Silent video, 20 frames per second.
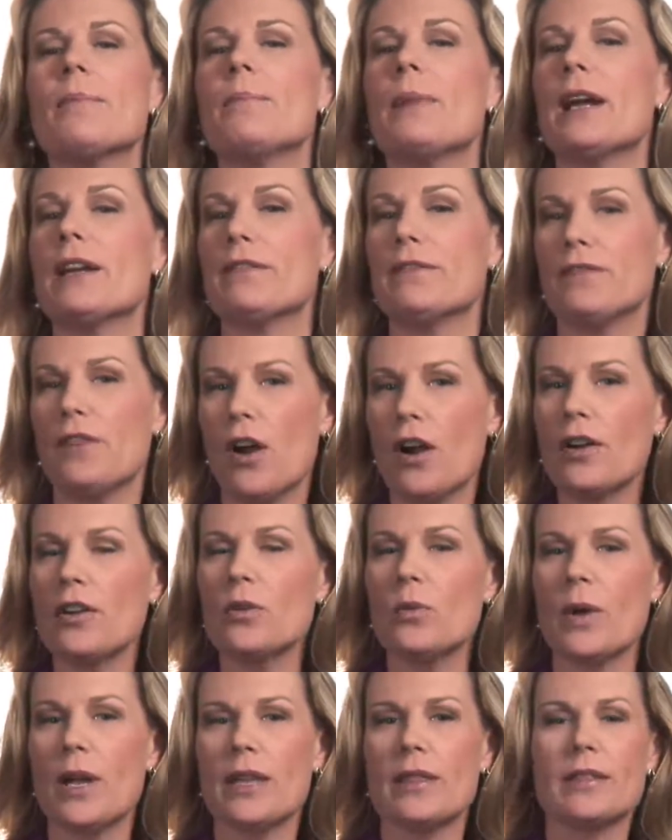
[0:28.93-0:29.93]
by far and
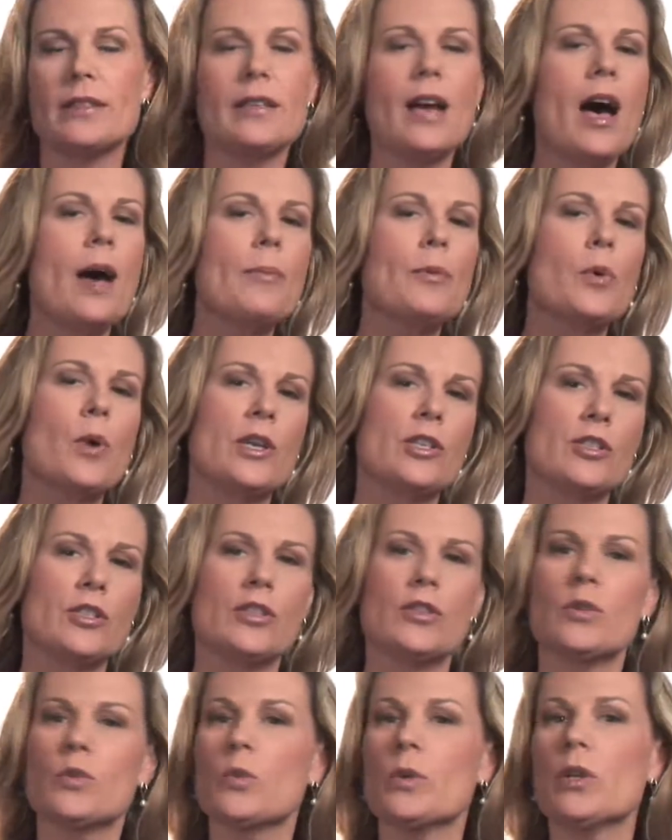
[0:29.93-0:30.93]
away the top
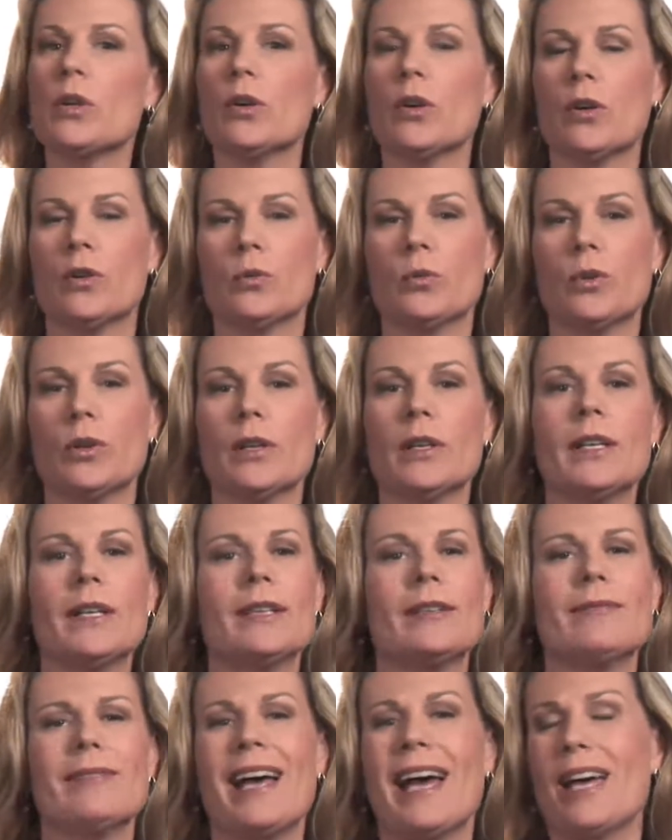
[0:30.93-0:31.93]
questions we heard were,
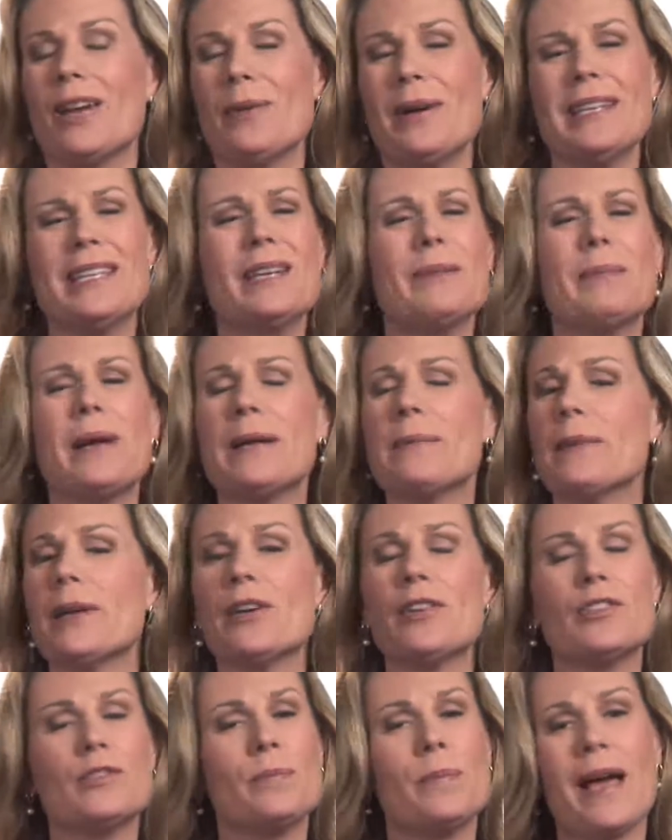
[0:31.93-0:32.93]
how do I get my
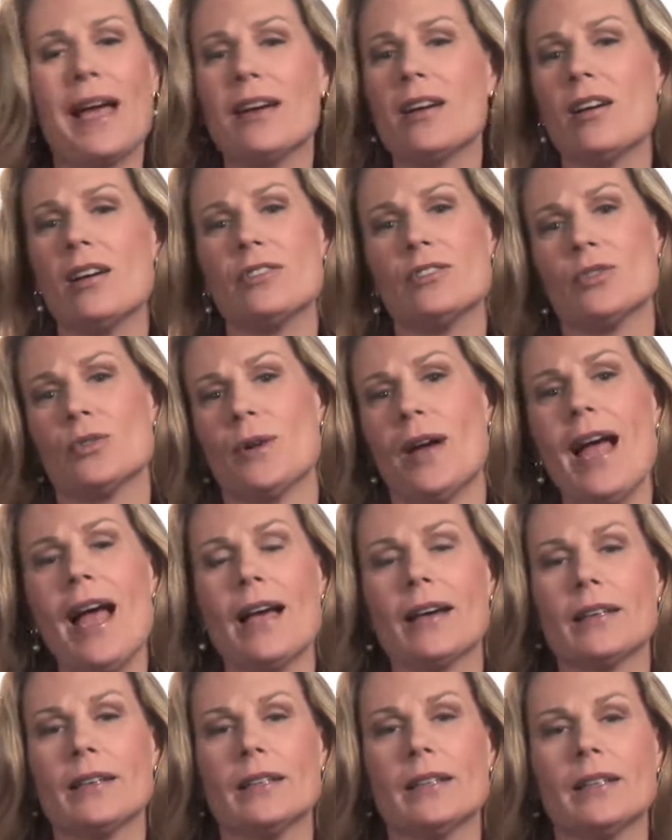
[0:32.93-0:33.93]
marriage back on
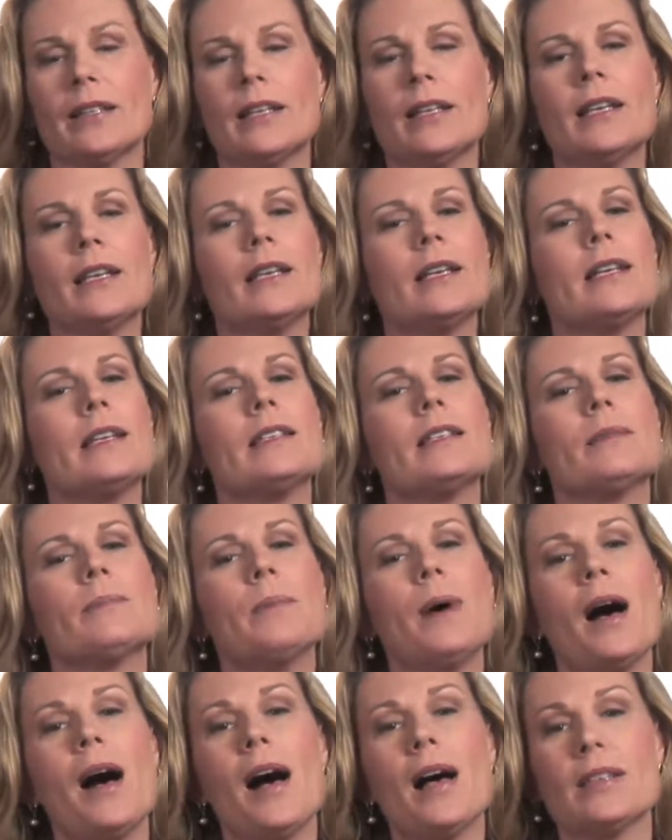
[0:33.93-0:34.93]
track? Is it
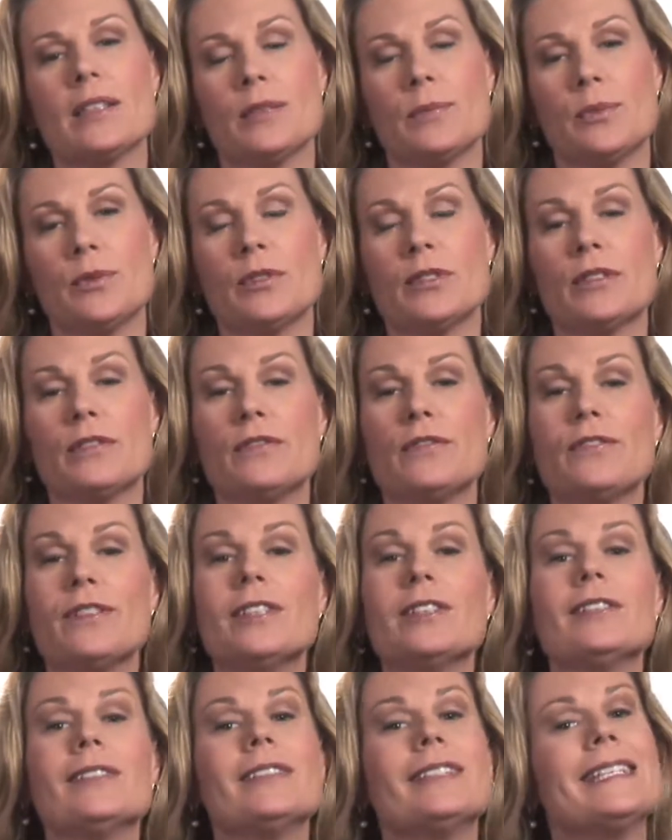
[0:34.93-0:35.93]
possible to
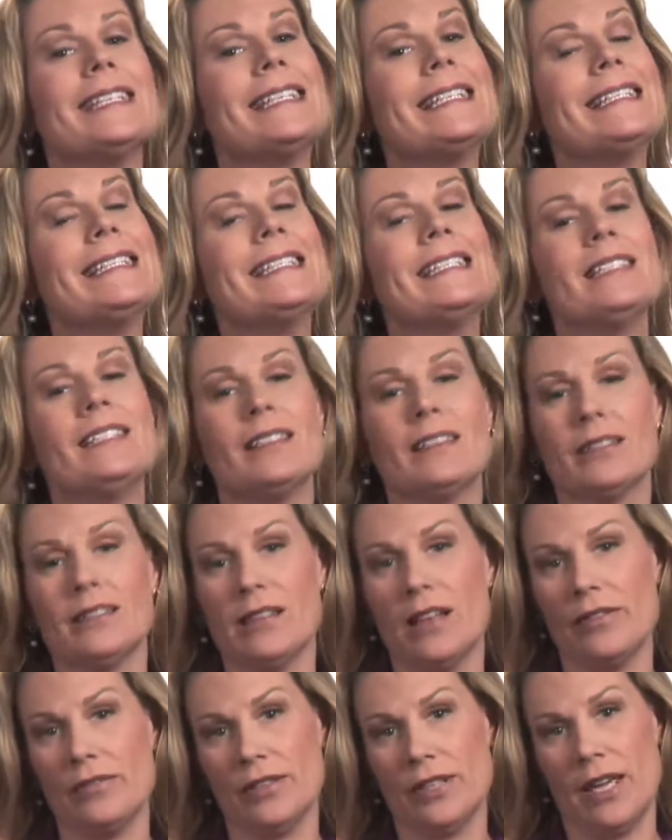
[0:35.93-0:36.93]
feel in
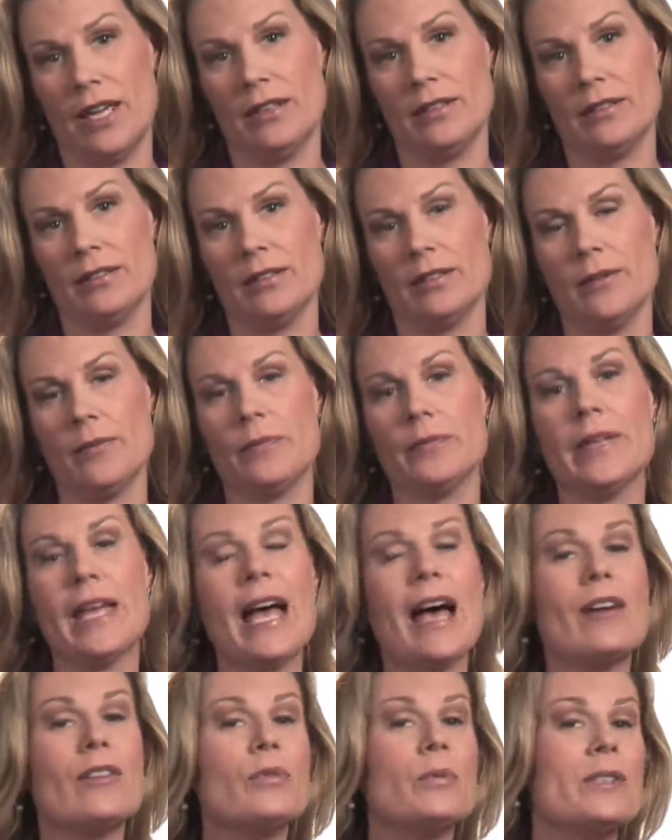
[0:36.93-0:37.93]
love again?
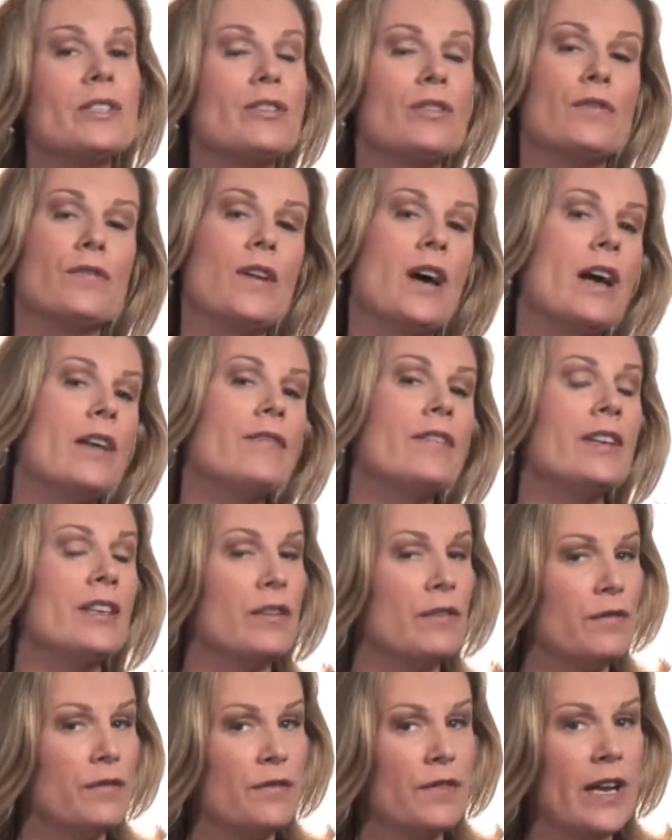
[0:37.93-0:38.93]
How do we survive an
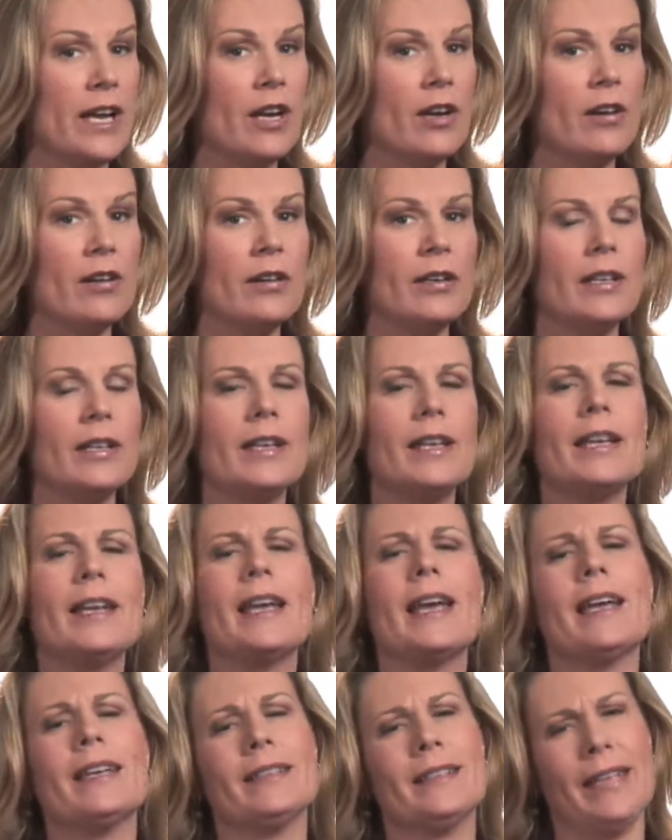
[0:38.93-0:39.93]
affair?
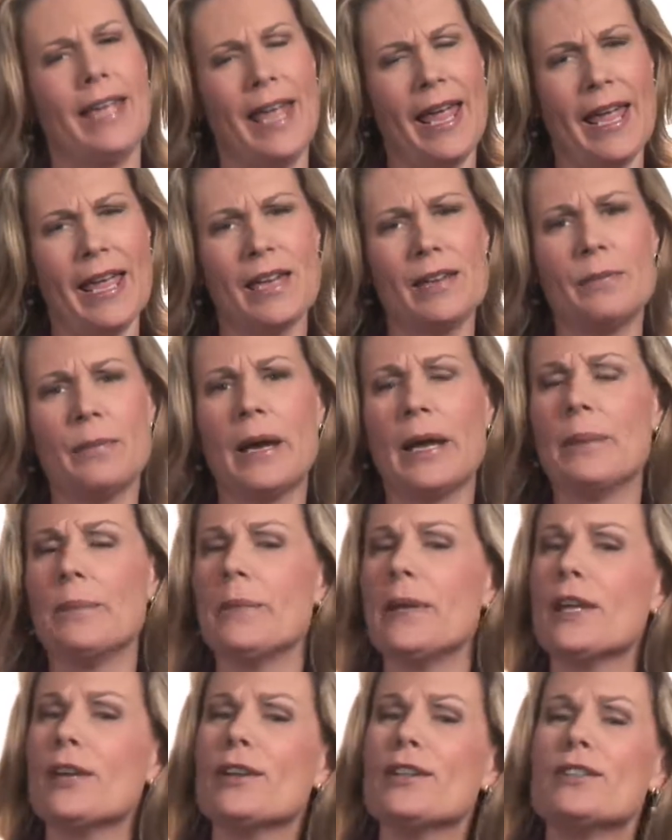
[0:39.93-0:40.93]
And can my
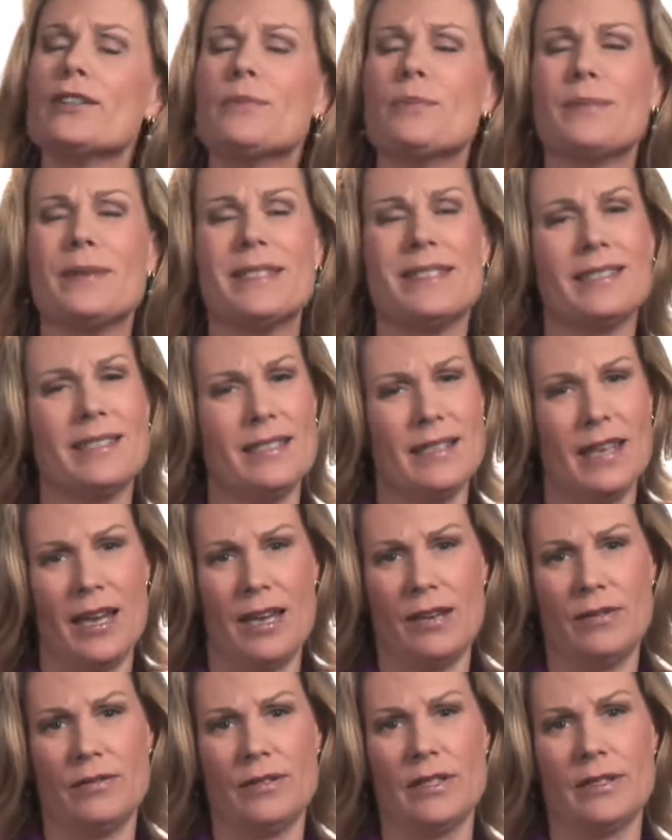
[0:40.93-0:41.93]
marriage be
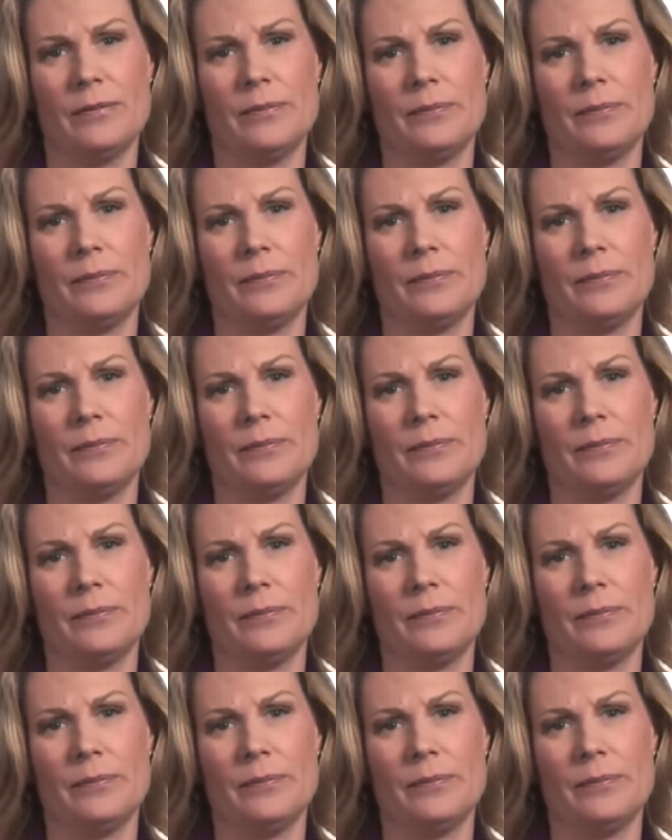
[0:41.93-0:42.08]
saved?